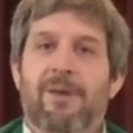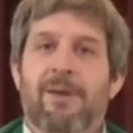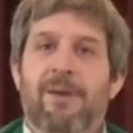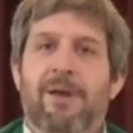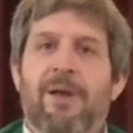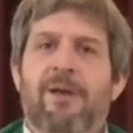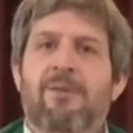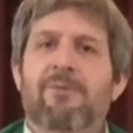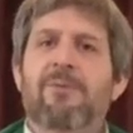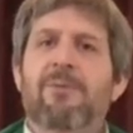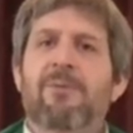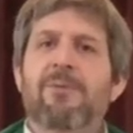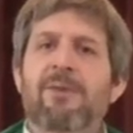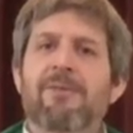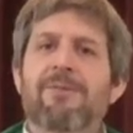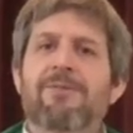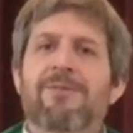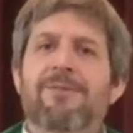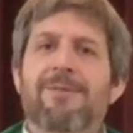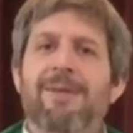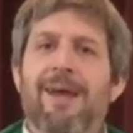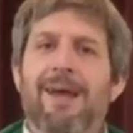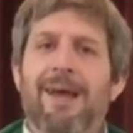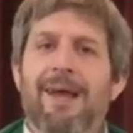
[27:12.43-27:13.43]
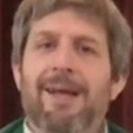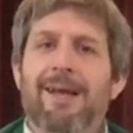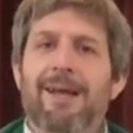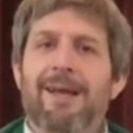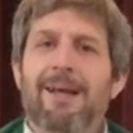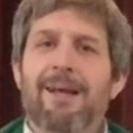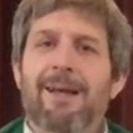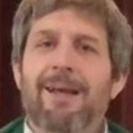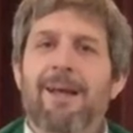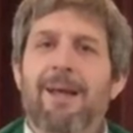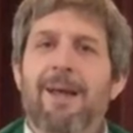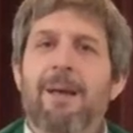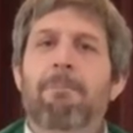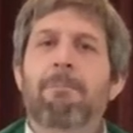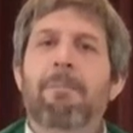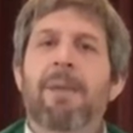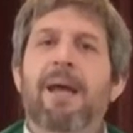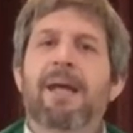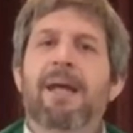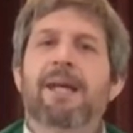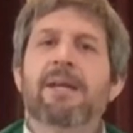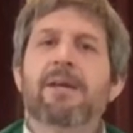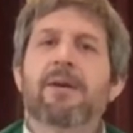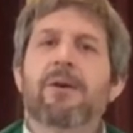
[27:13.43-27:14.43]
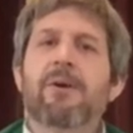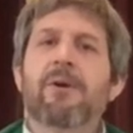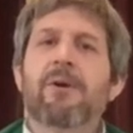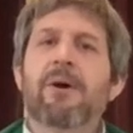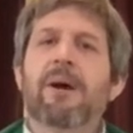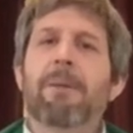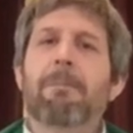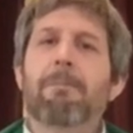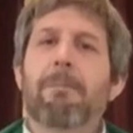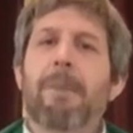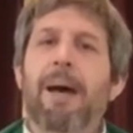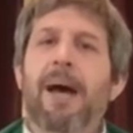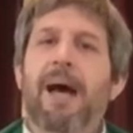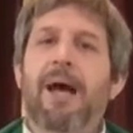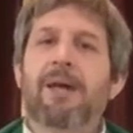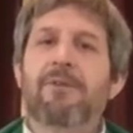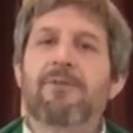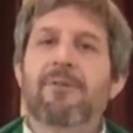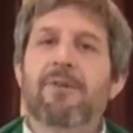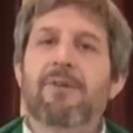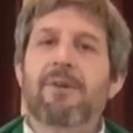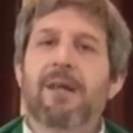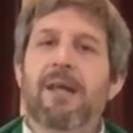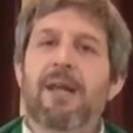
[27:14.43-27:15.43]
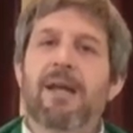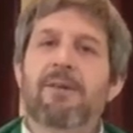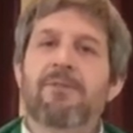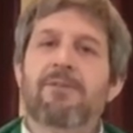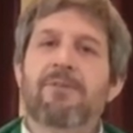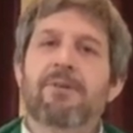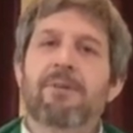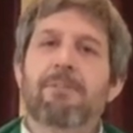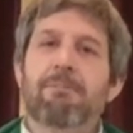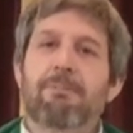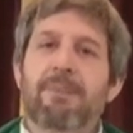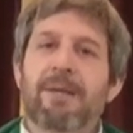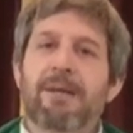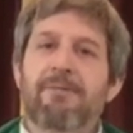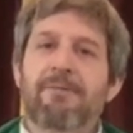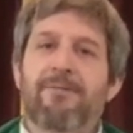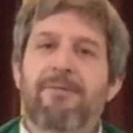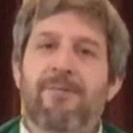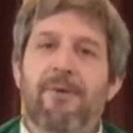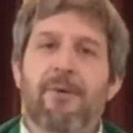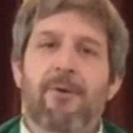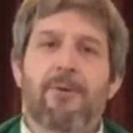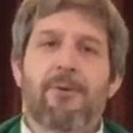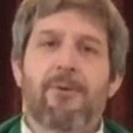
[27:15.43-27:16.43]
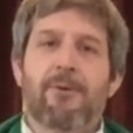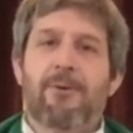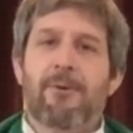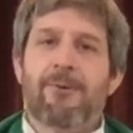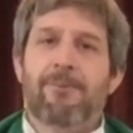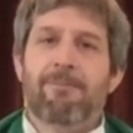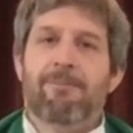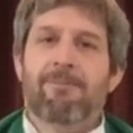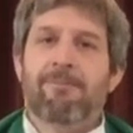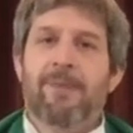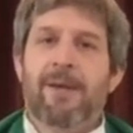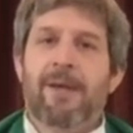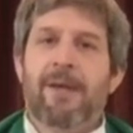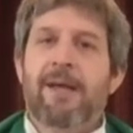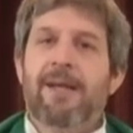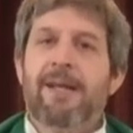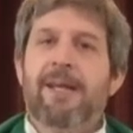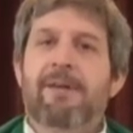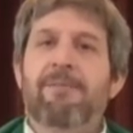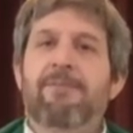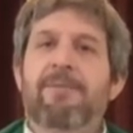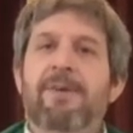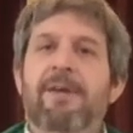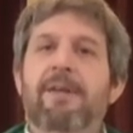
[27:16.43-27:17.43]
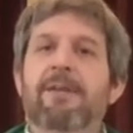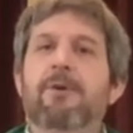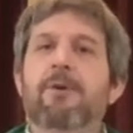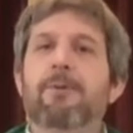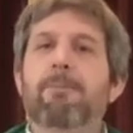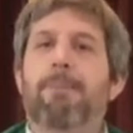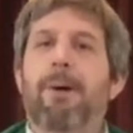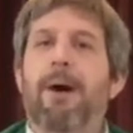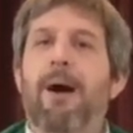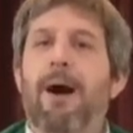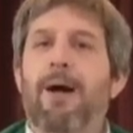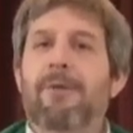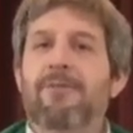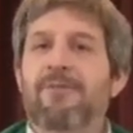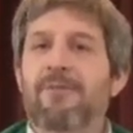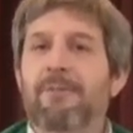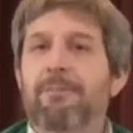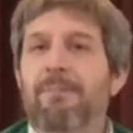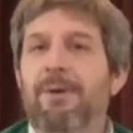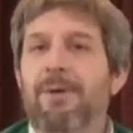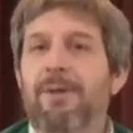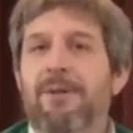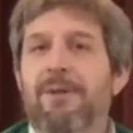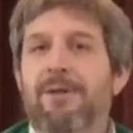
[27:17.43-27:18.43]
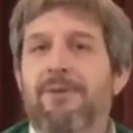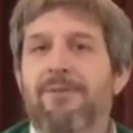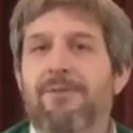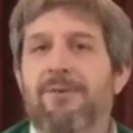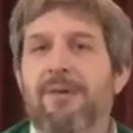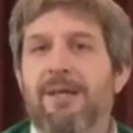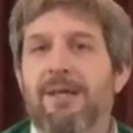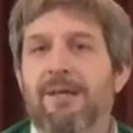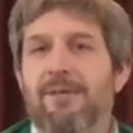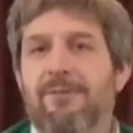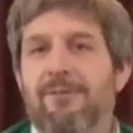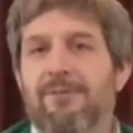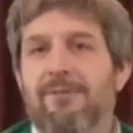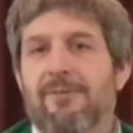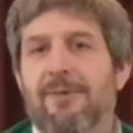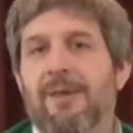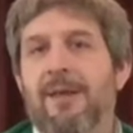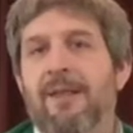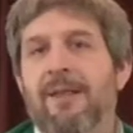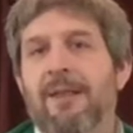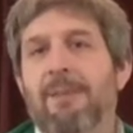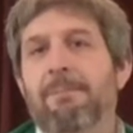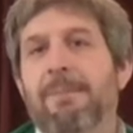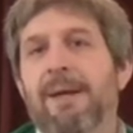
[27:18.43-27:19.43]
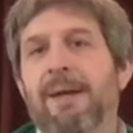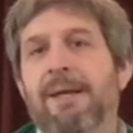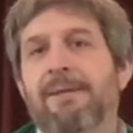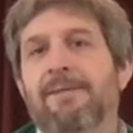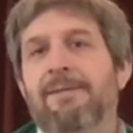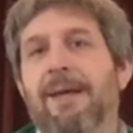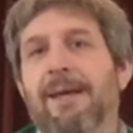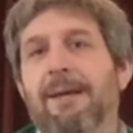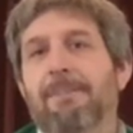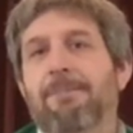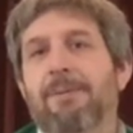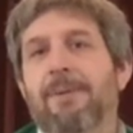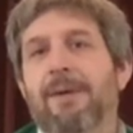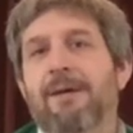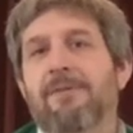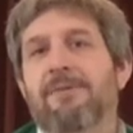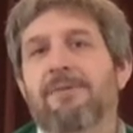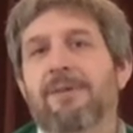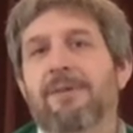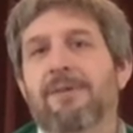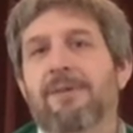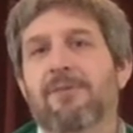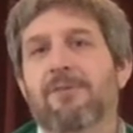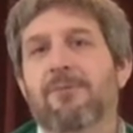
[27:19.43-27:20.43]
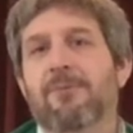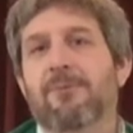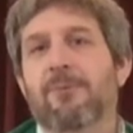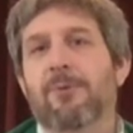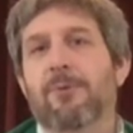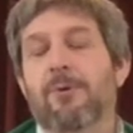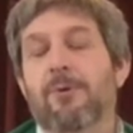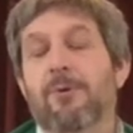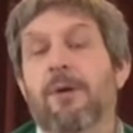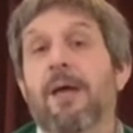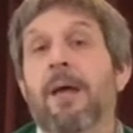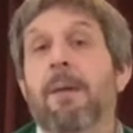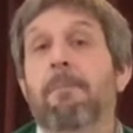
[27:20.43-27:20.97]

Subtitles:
So this day, may your imagination be fertile, giving you possibilities that may take place in this world.